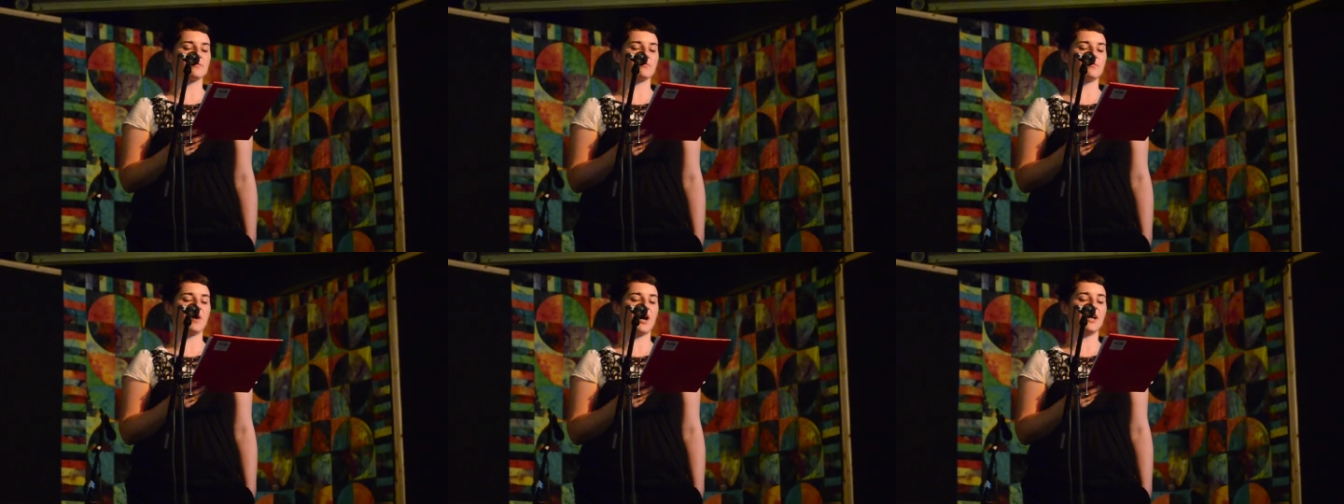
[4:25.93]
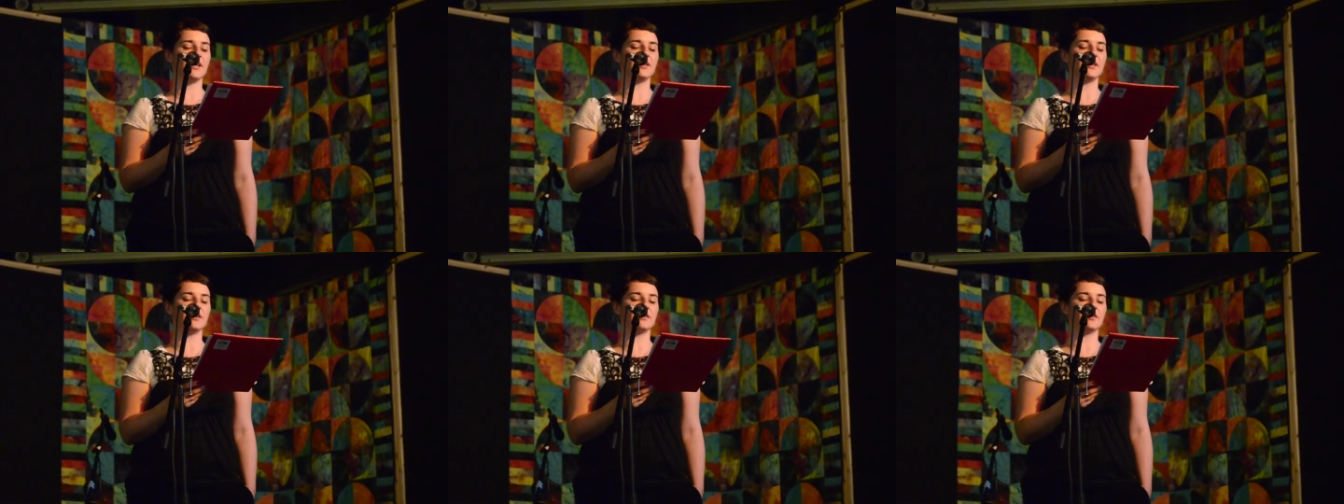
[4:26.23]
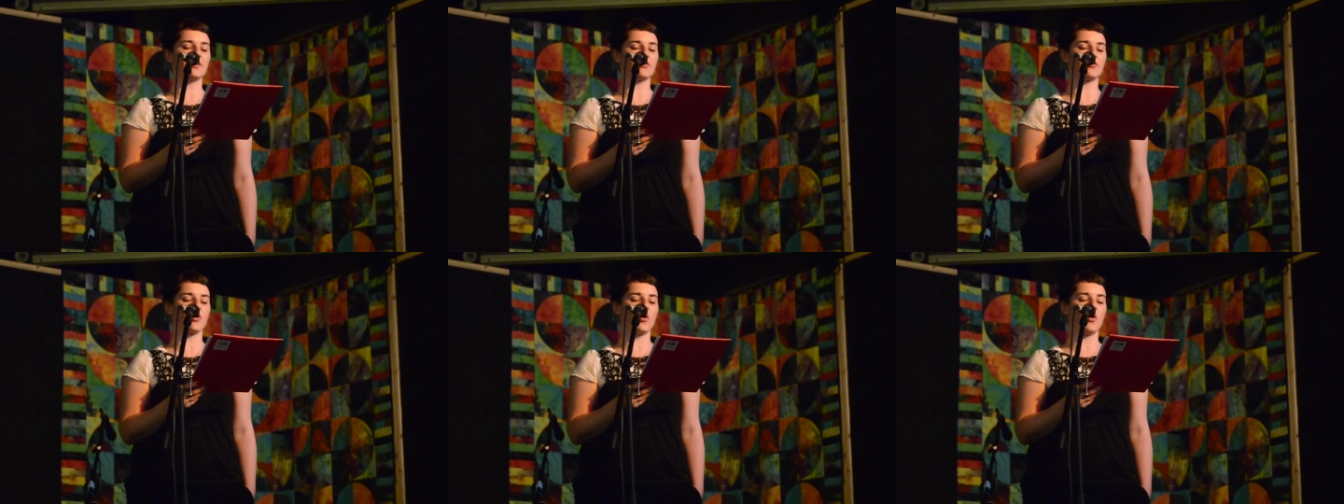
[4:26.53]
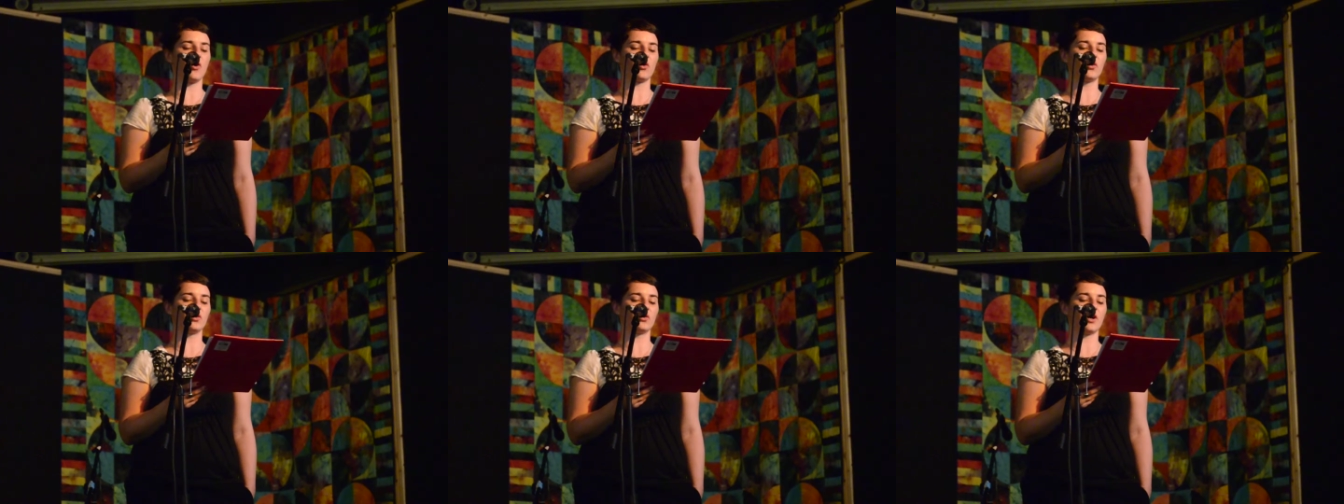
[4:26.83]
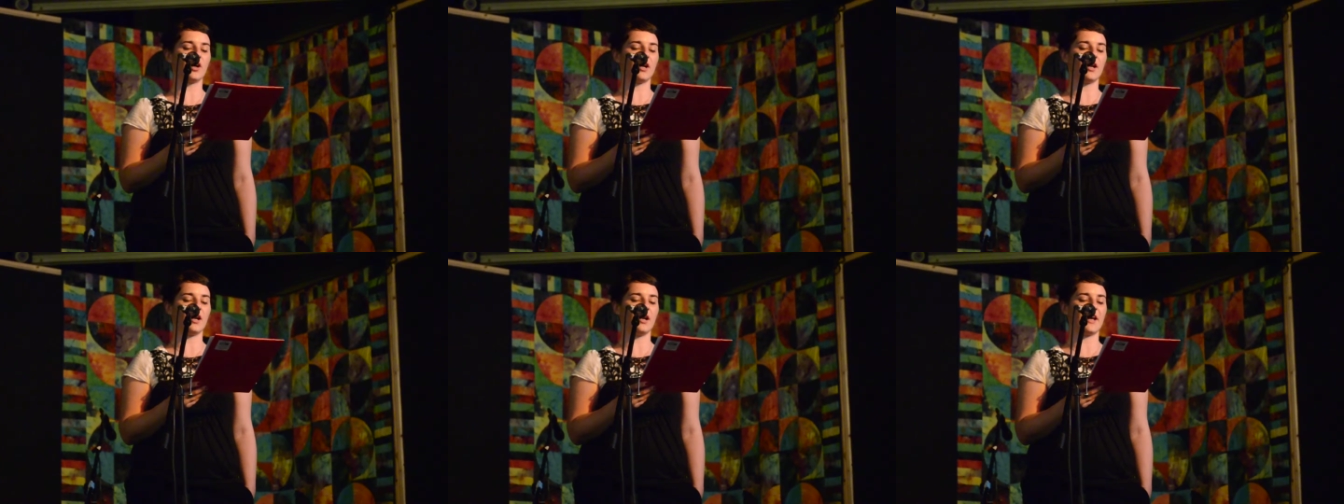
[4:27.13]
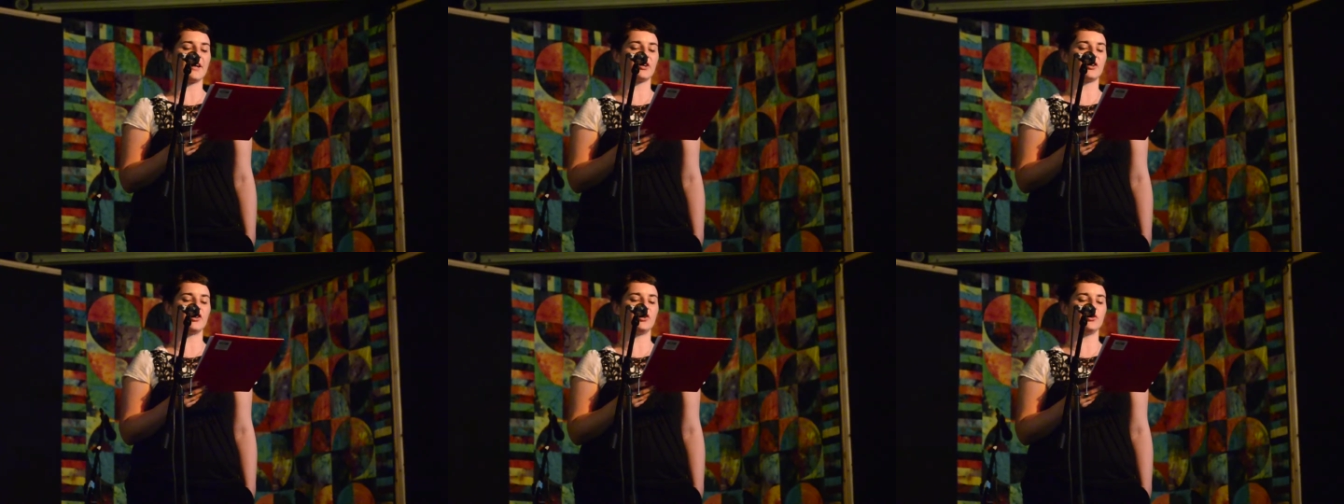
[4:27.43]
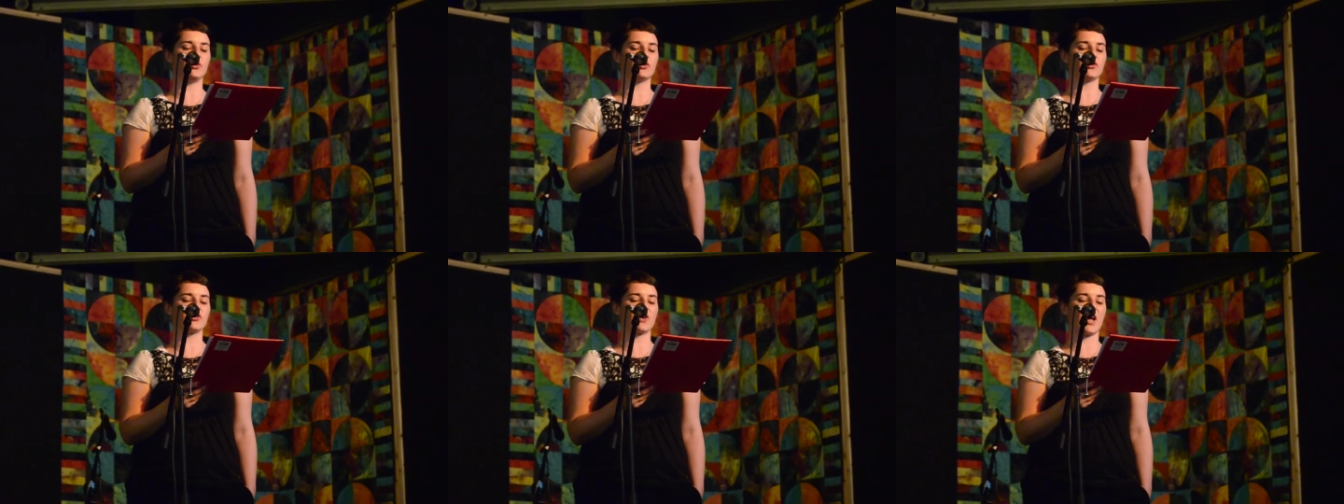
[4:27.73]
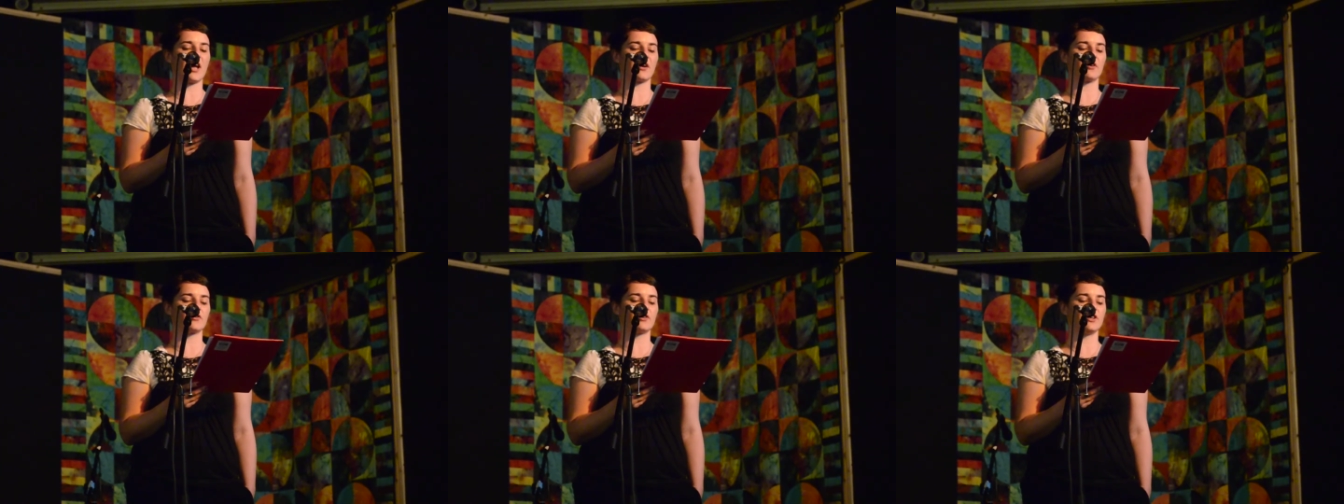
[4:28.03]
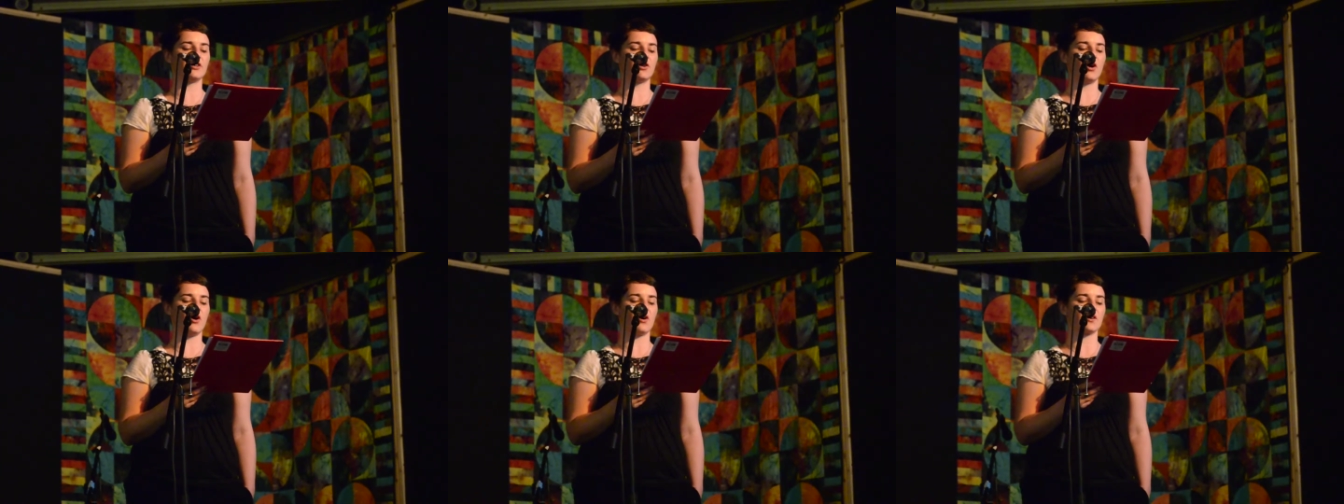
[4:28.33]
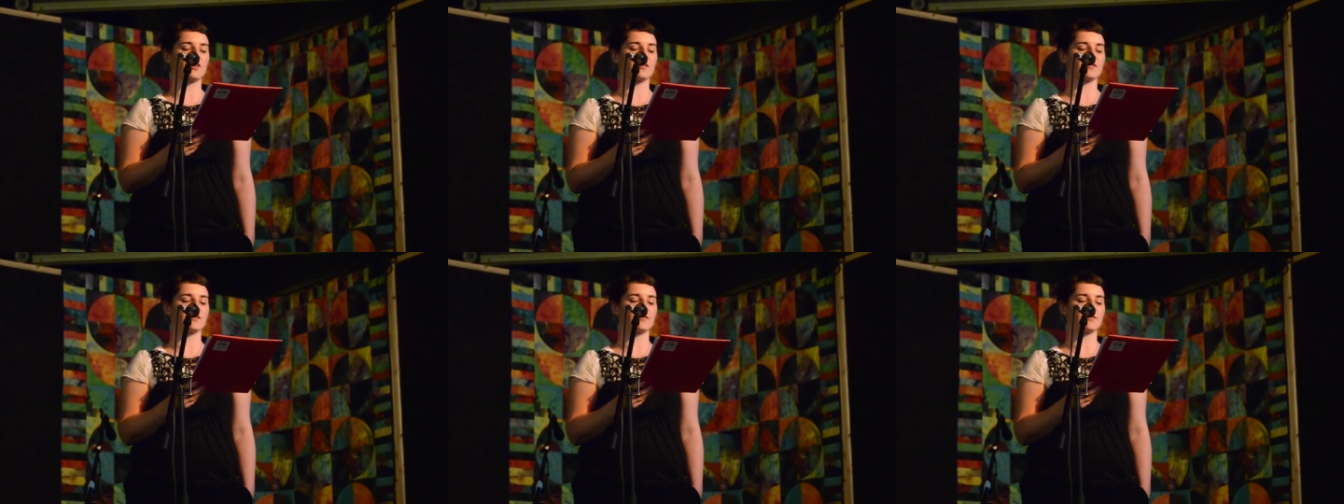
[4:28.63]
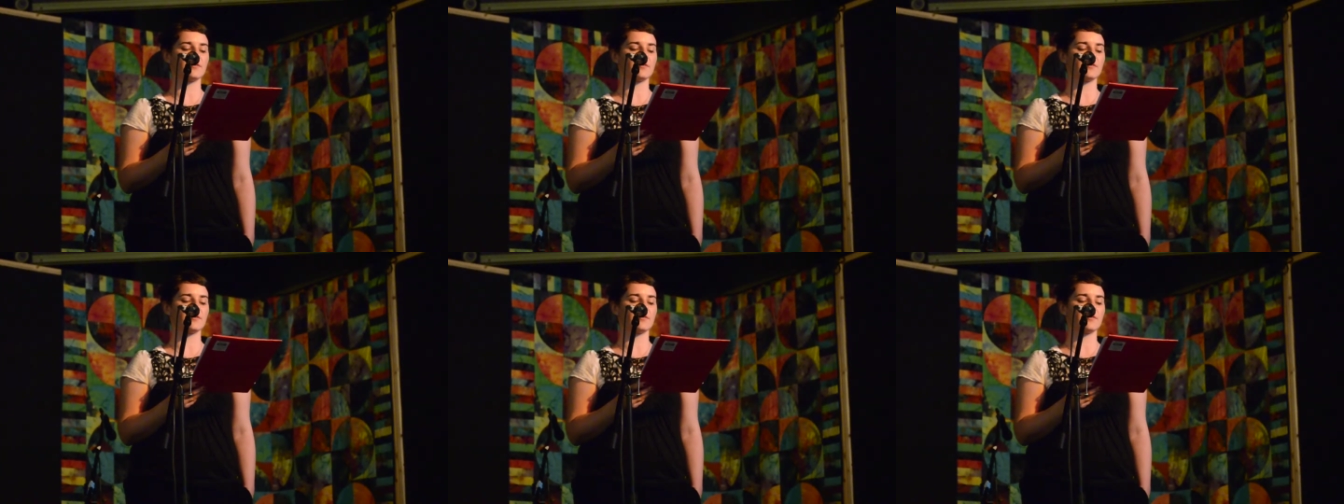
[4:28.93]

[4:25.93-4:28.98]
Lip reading: biting the road like huge angry dogs.